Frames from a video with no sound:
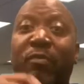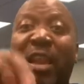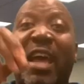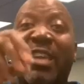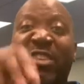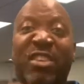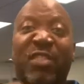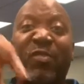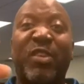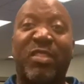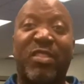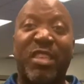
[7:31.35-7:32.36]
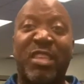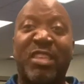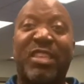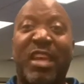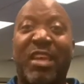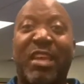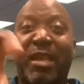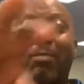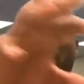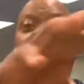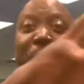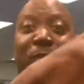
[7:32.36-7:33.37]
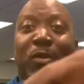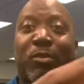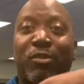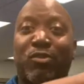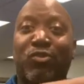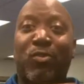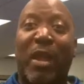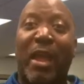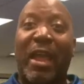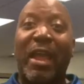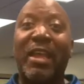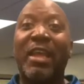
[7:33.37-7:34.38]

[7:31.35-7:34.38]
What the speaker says: like different things that they might want to try.